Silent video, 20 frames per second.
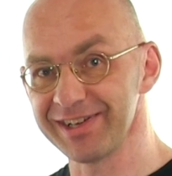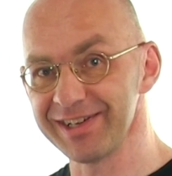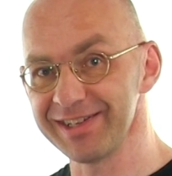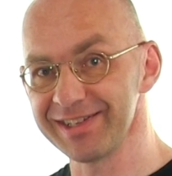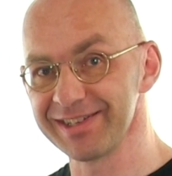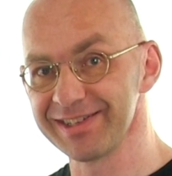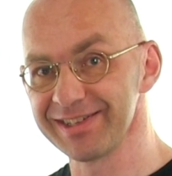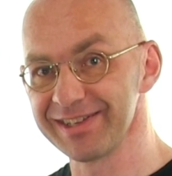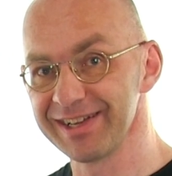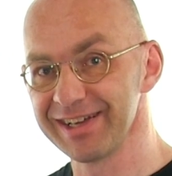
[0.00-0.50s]
right?
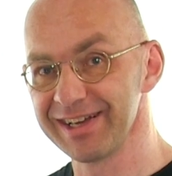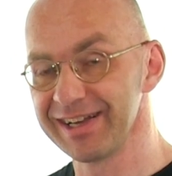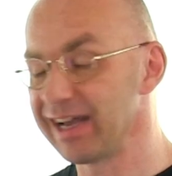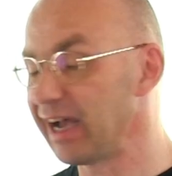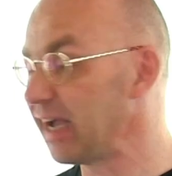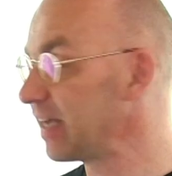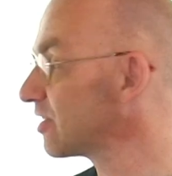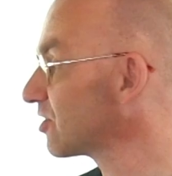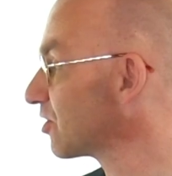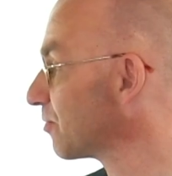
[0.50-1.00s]
Right.
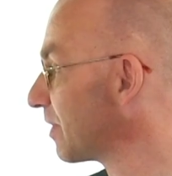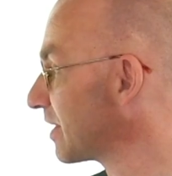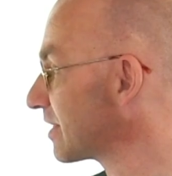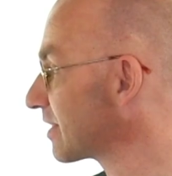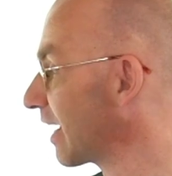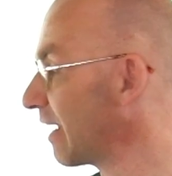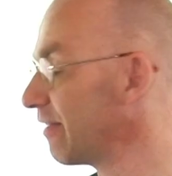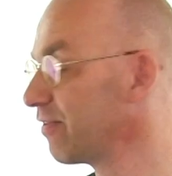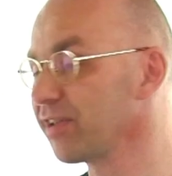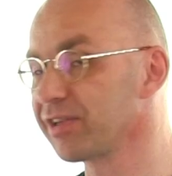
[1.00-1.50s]
And so
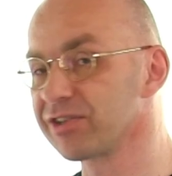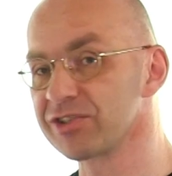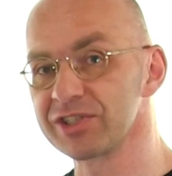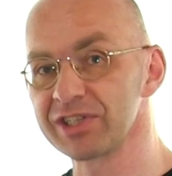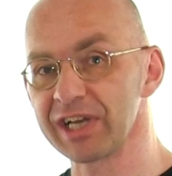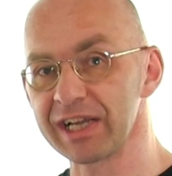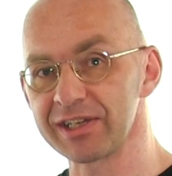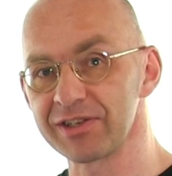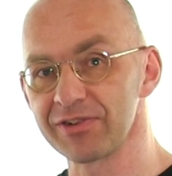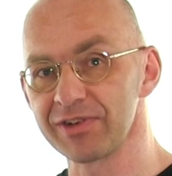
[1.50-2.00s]
basically every
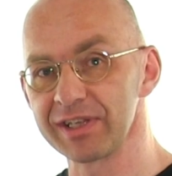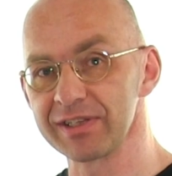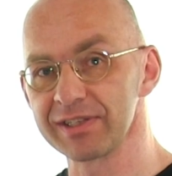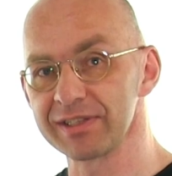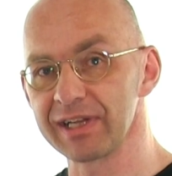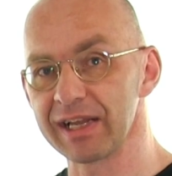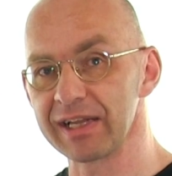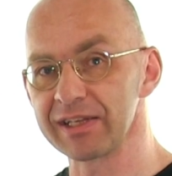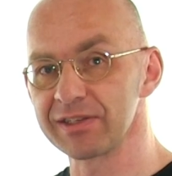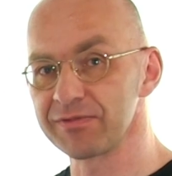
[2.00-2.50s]
trajectory
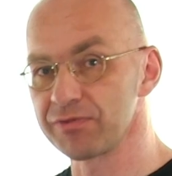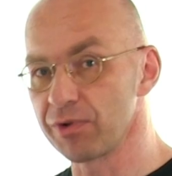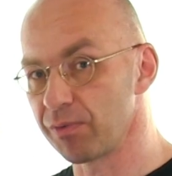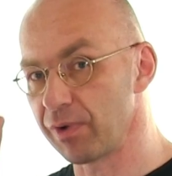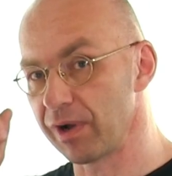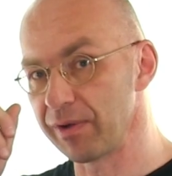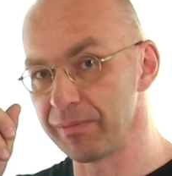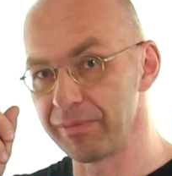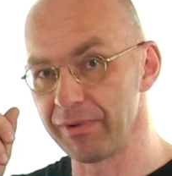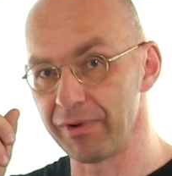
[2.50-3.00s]
stands for
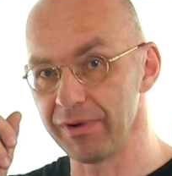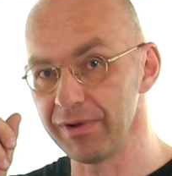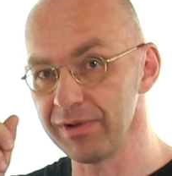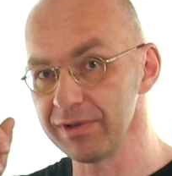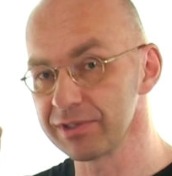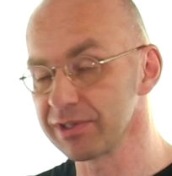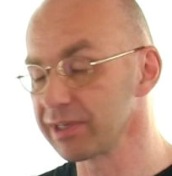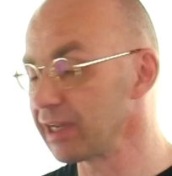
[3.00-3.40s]
one ball.